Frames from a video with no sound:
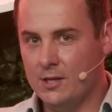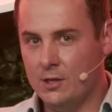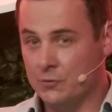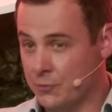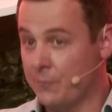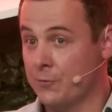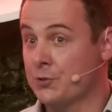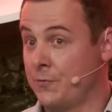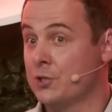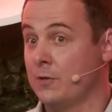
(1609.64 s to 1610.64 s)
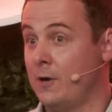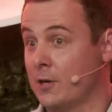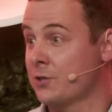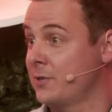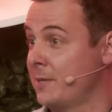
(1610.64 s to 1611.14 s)
so first of all,
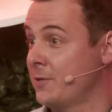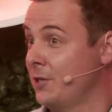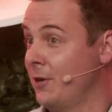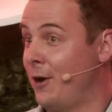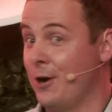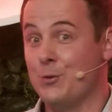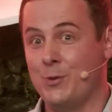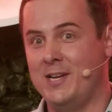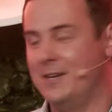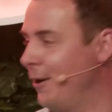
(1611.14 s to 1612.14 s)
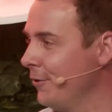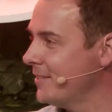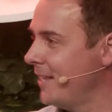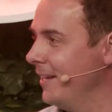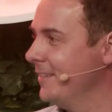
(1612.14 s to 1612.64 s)
contraception is hard. We need all the
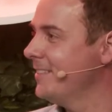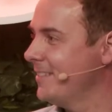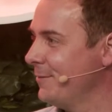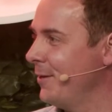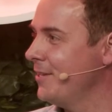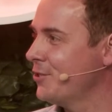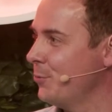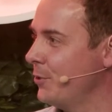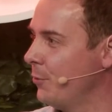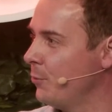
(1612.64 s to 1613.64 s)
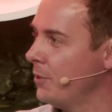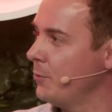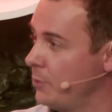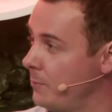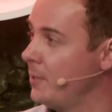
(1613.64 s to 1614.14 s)
talents, right? So we want
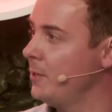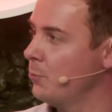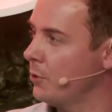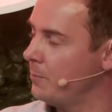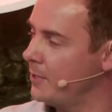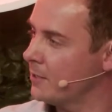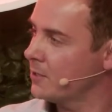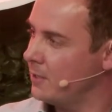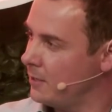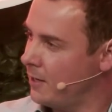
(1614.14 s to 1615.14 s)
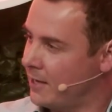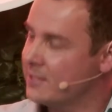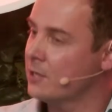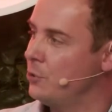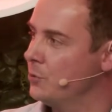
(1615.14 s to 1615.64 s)
to be as
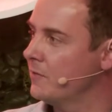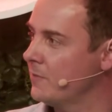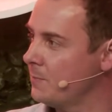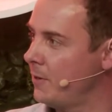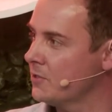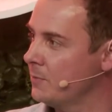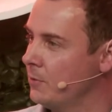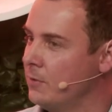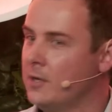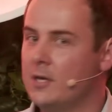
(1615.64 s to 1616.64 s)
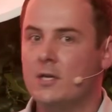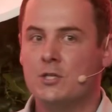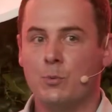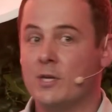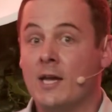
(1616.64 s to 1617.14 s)
inclusive as possible.
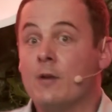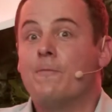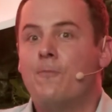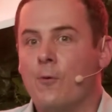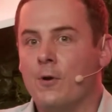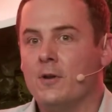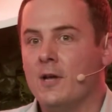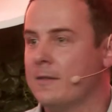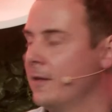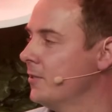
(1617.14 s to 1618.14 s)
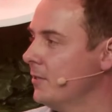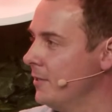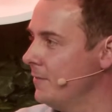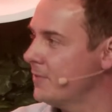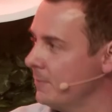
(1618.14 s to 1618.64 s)
So we can't afford, I think, to
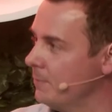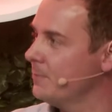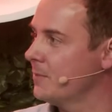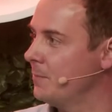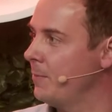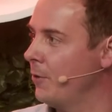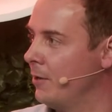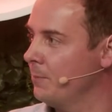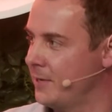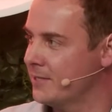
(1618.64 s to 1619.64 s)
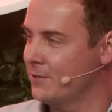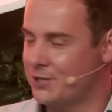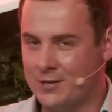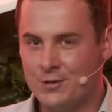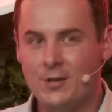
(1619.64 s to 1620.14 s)
leave some people out based on
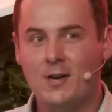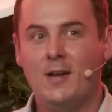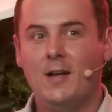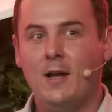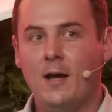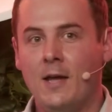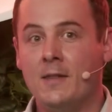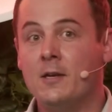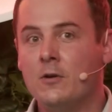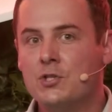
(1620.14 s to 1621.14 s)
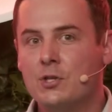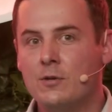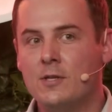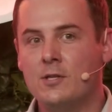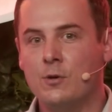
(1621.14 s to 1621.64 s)
gender. And then also
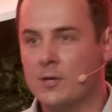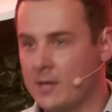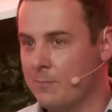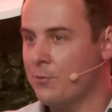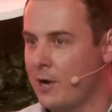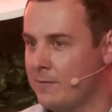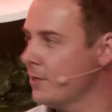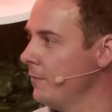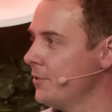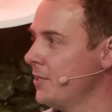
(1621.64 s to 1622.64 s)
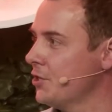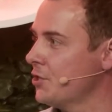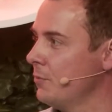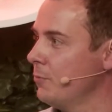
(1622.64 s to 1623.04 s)
in your kind of private conversation